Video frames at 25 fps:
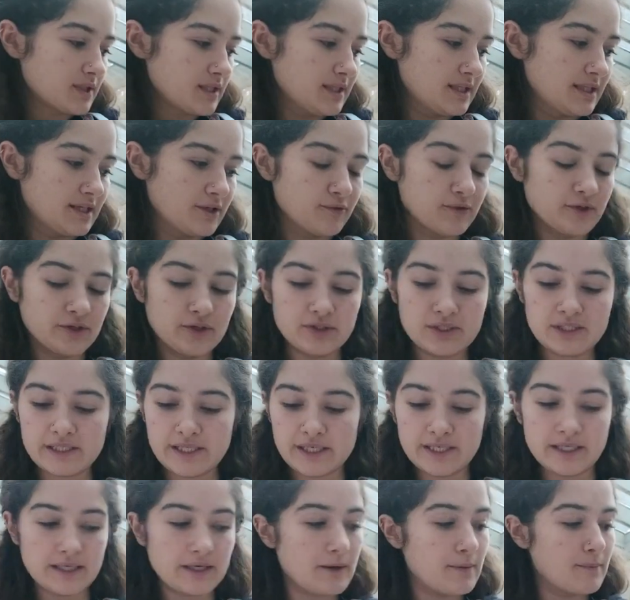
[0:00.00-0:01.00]
ladyfingers
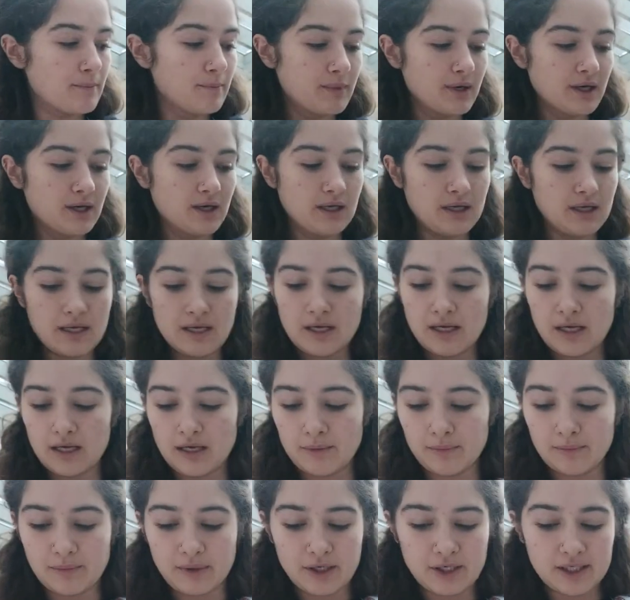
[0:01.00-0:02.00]
take, but
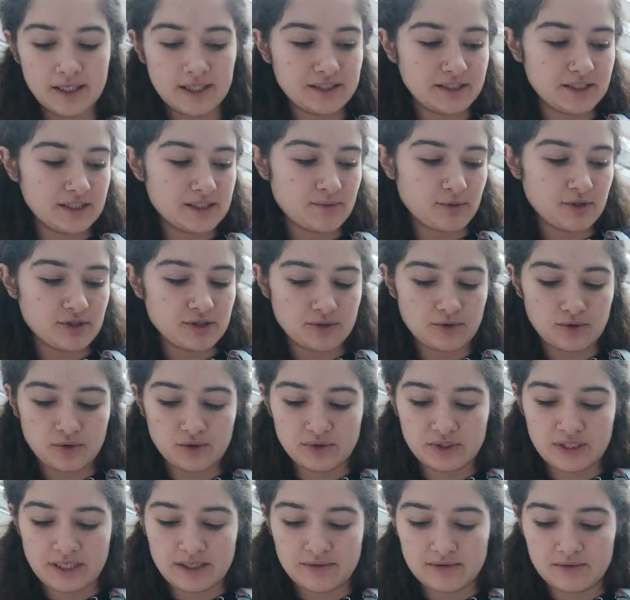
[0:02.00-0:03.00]
I'm going to let the espresso
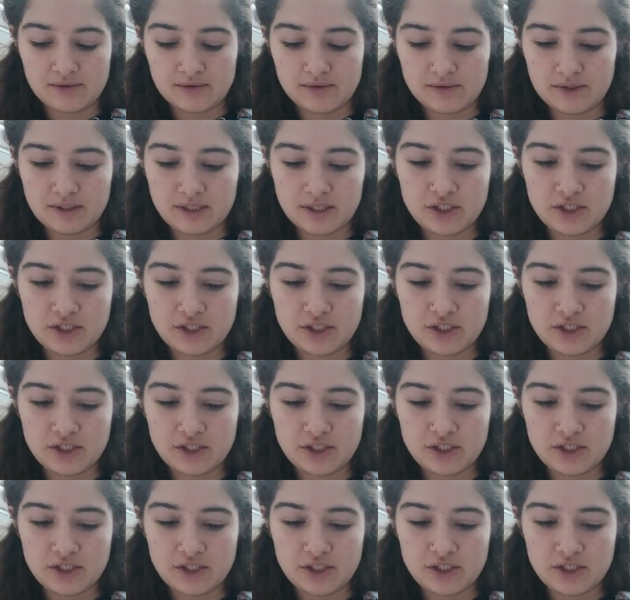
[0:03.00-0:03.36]
cool down